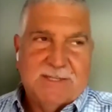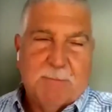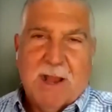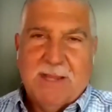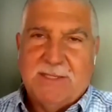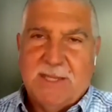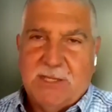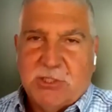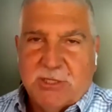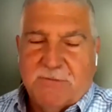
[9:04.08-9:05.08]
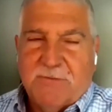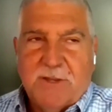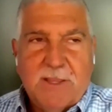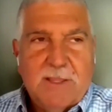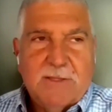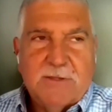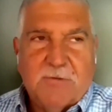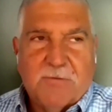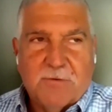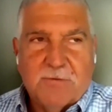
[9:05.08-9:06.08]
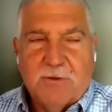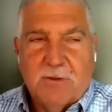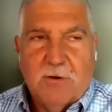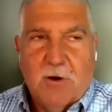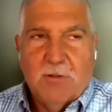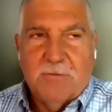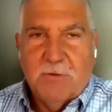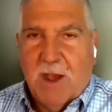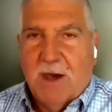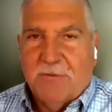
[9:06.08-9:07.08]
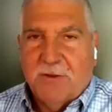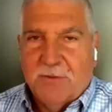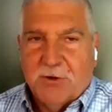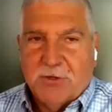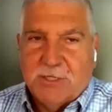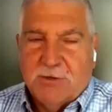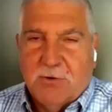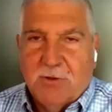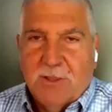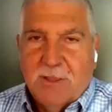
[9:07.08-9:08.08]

a mindset shift. So for all of you out there that are still